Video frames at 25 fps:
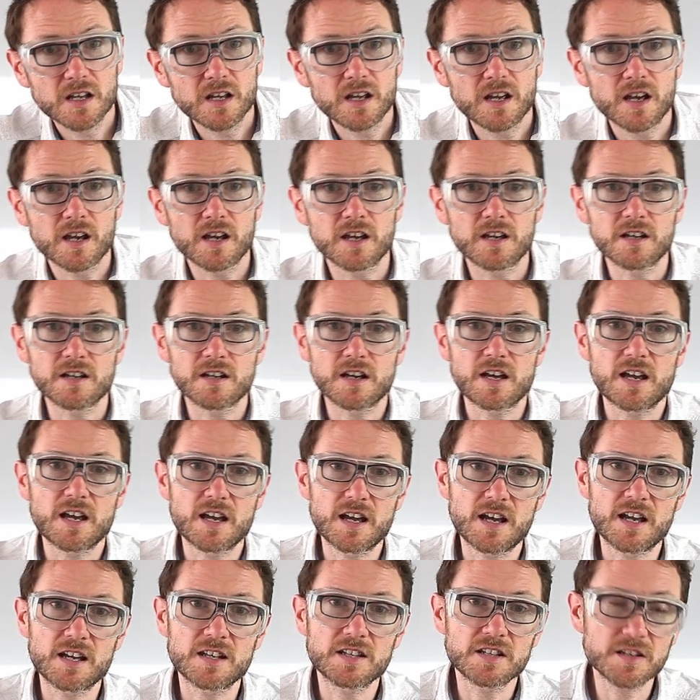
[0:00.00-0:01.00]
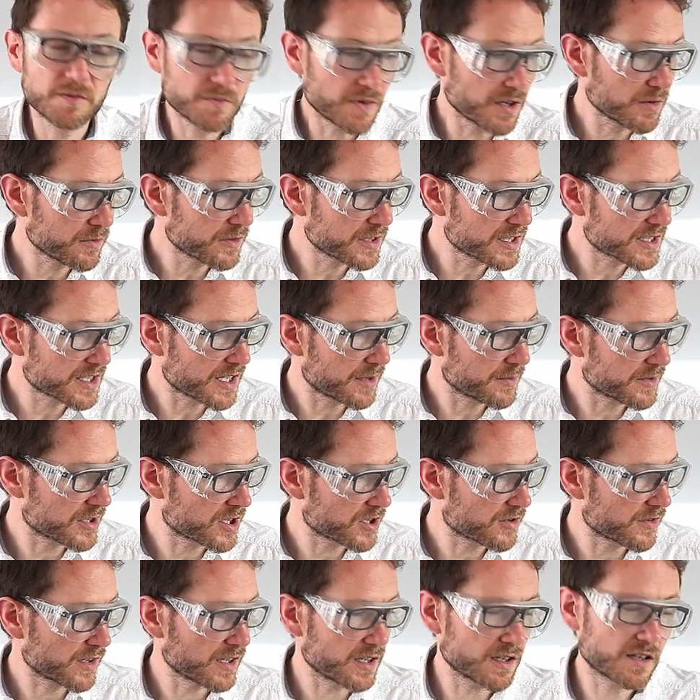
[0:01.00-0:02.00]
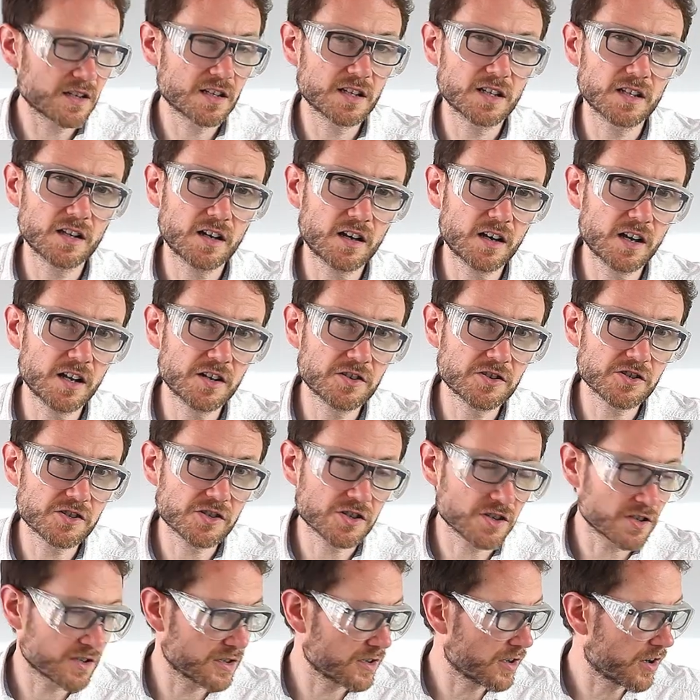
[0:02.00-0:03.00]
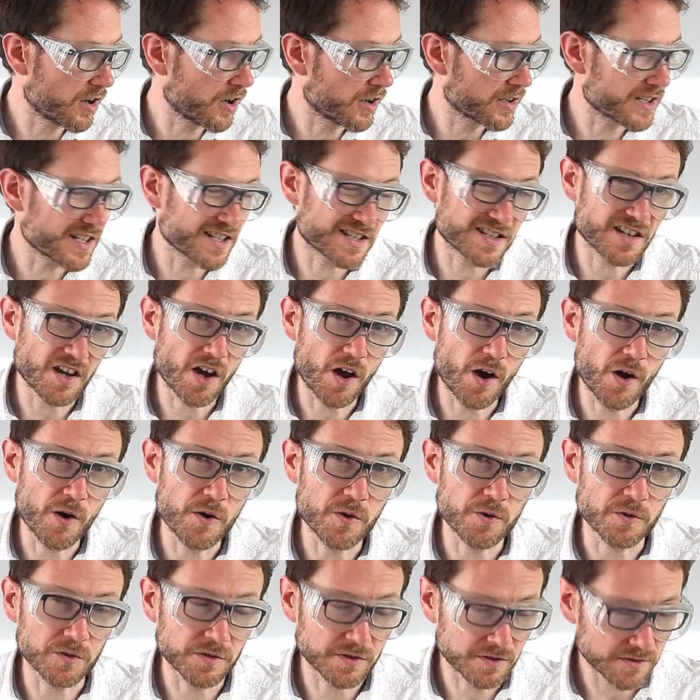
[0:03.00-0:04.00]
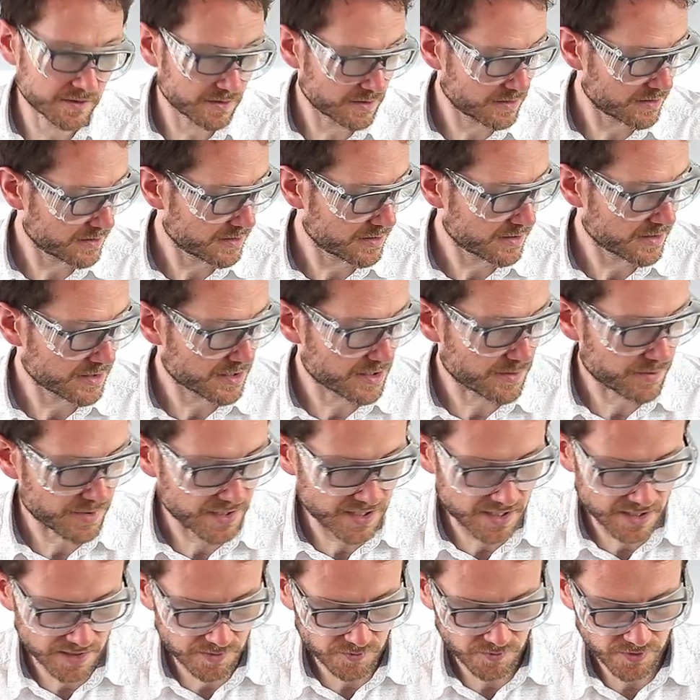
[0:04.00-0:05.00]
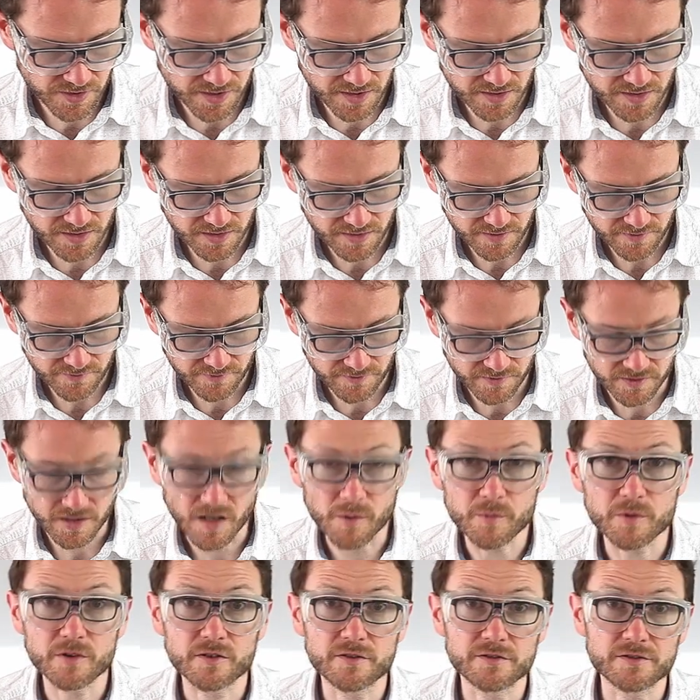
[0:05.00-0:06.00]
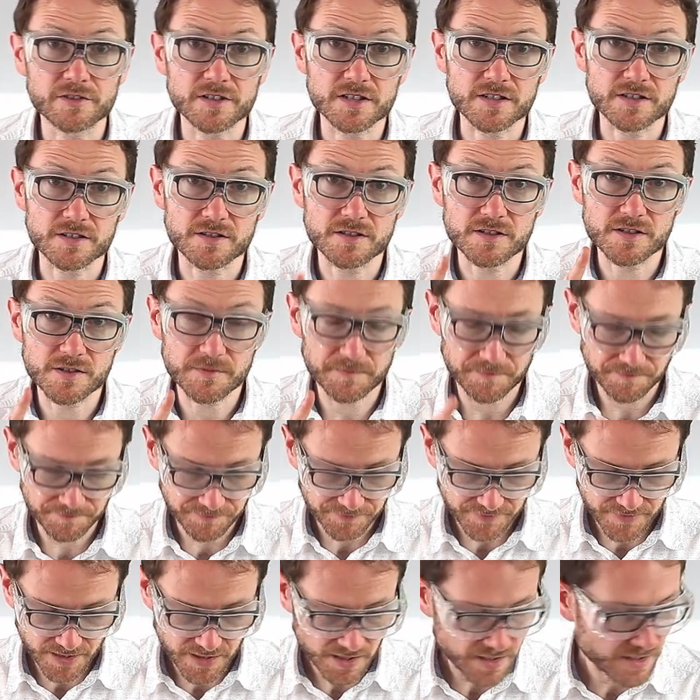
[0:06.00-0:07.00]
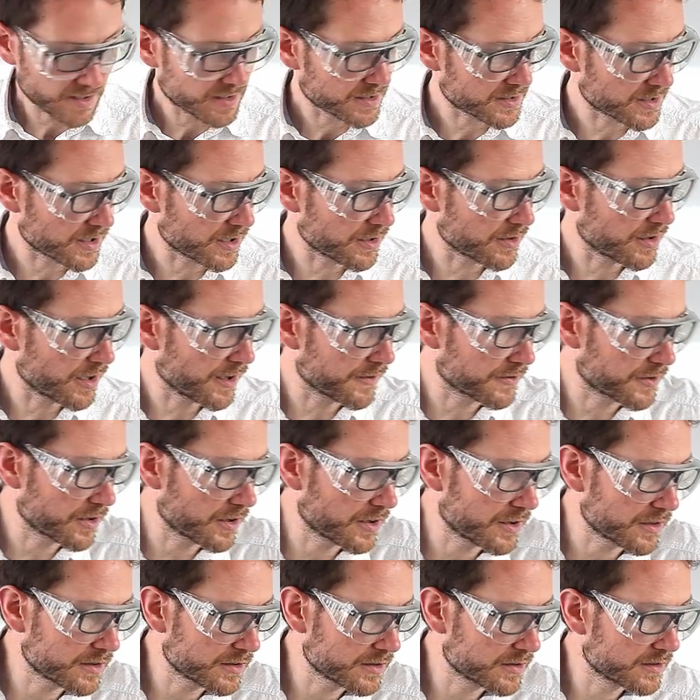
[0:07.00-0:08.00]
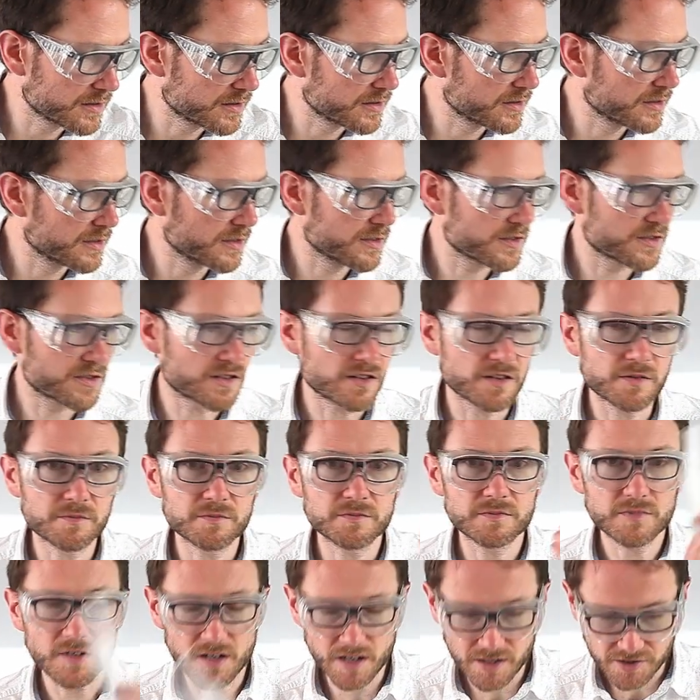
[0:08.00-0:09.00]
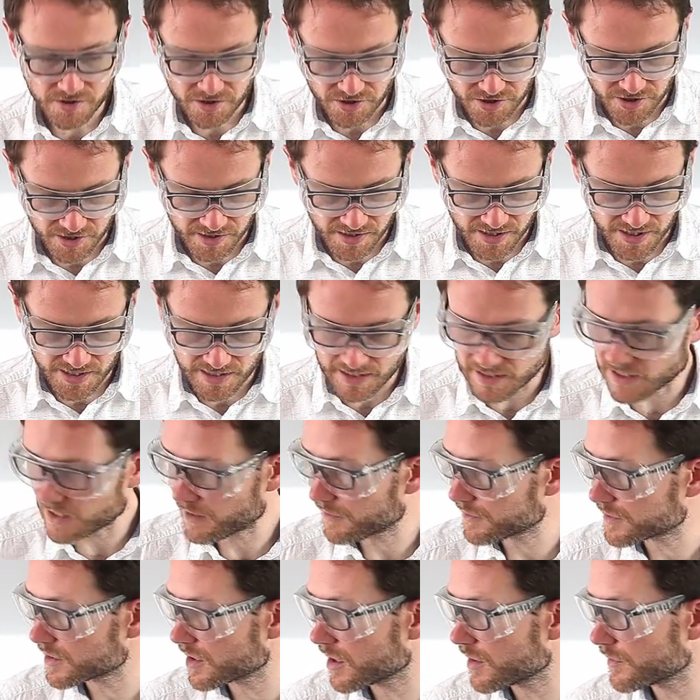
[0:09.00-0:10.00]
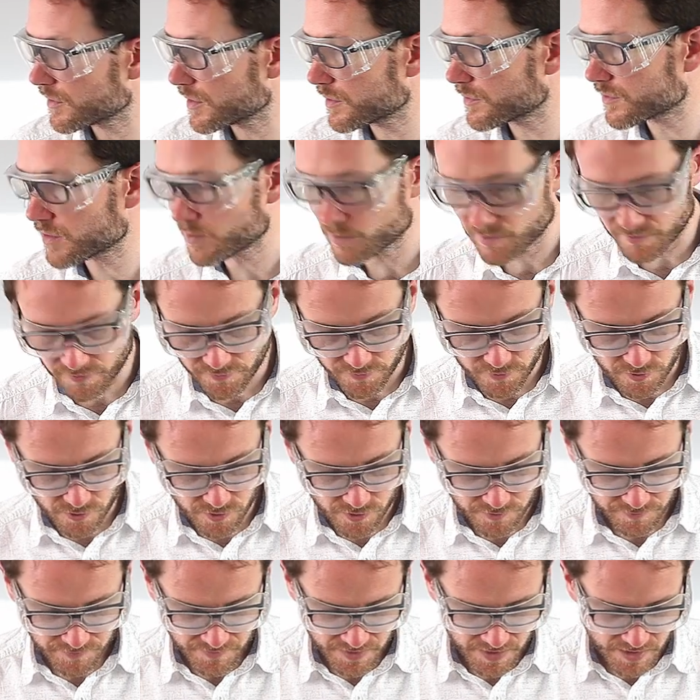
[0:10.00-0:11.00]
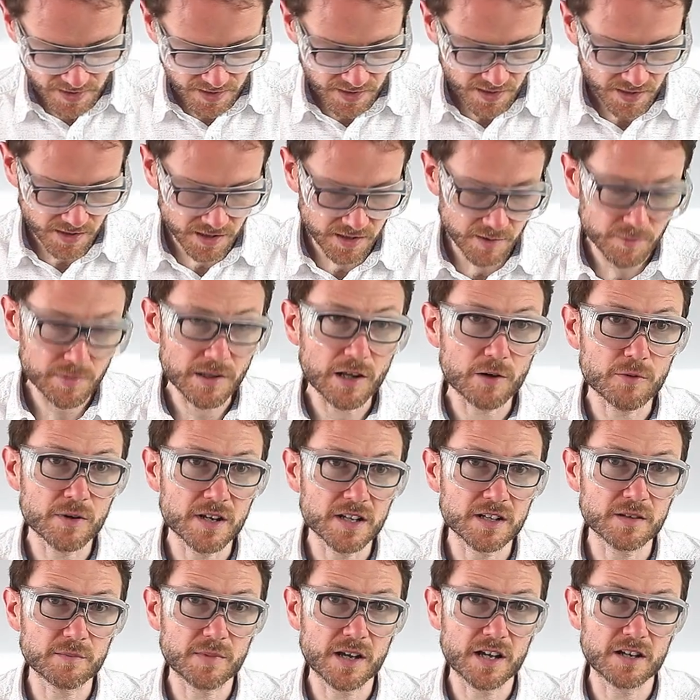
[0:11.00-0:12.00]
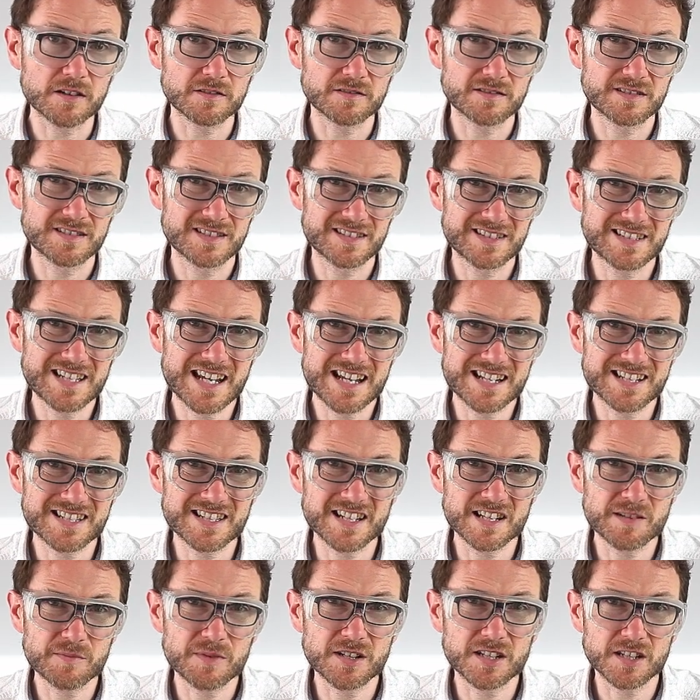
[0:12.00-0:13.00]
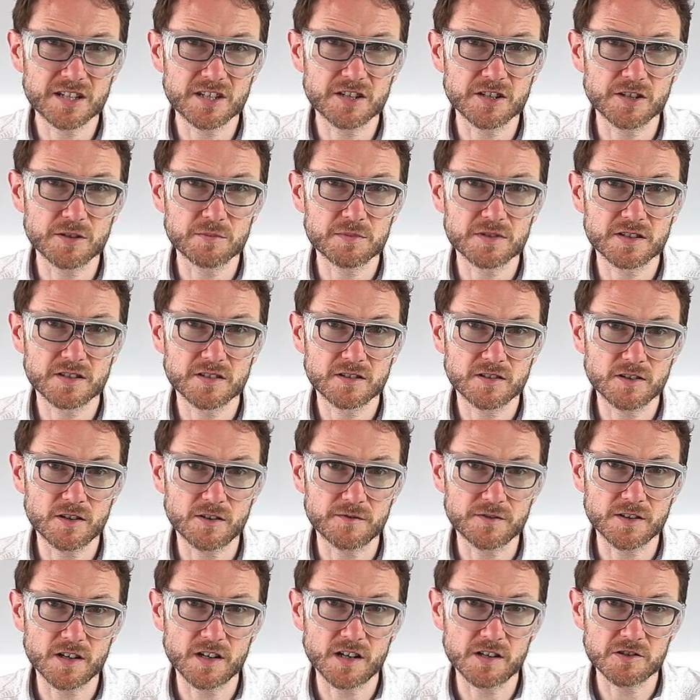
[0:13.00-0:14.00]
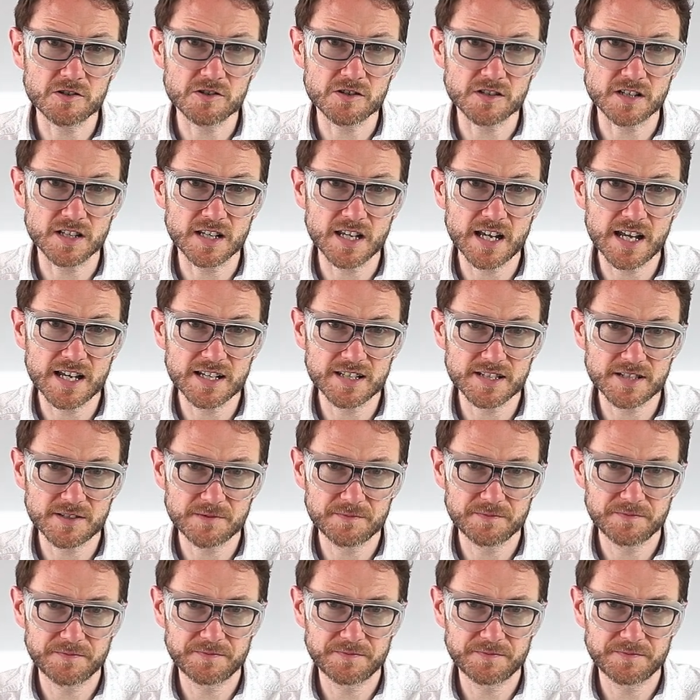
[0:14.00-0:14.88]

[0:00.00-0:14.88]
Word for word: Uh, and you might want to demonstrate the hydrogen on its own to begin with for a number of reasons. So I've got some hydrogen here left over from before. I'm going to blow in about 10 centimeter cubed of the hydrogen gas.